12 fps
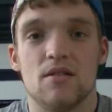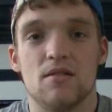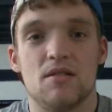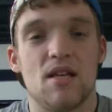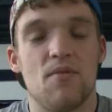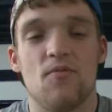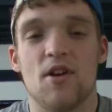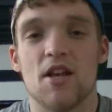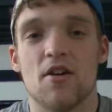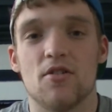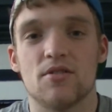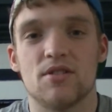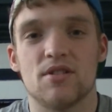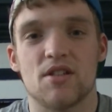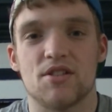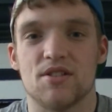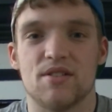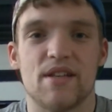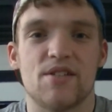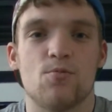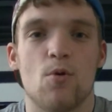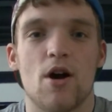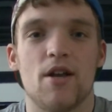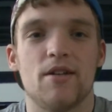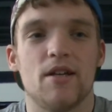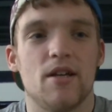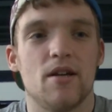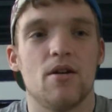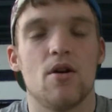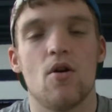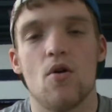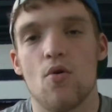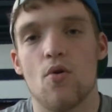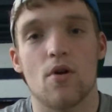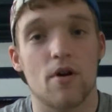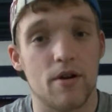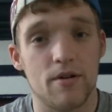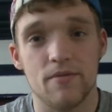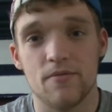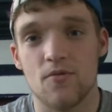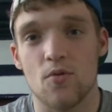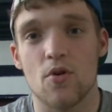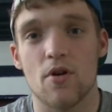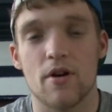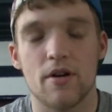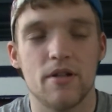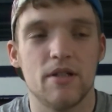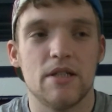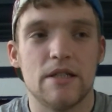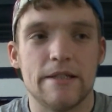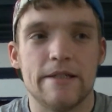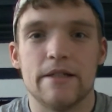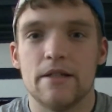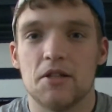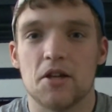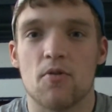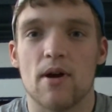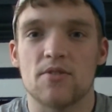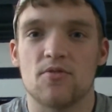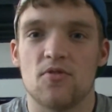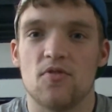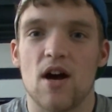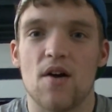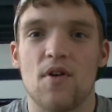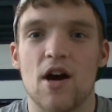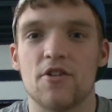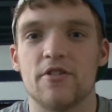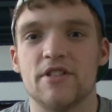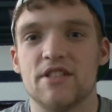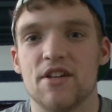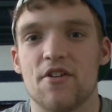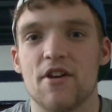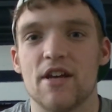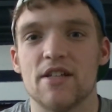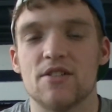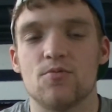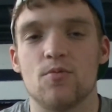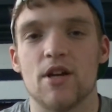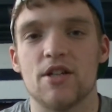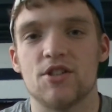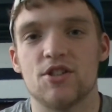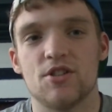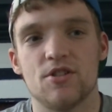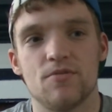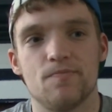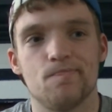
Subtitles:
tip videos such as this one, or for the Quest for 500 series, which